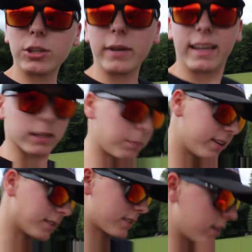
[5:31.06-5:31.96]
sure we get in the
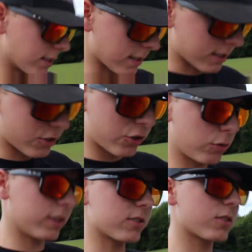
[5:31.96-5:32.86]
pits, because as
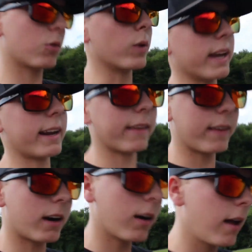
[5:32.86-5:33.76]
soon as we get in
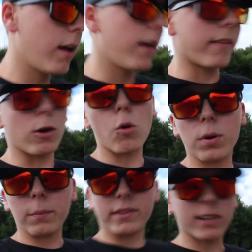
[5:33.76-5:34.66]
there, they
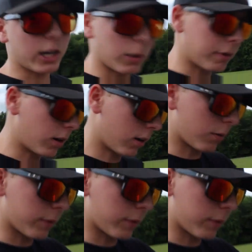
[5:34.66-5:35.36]
open up the tire barn.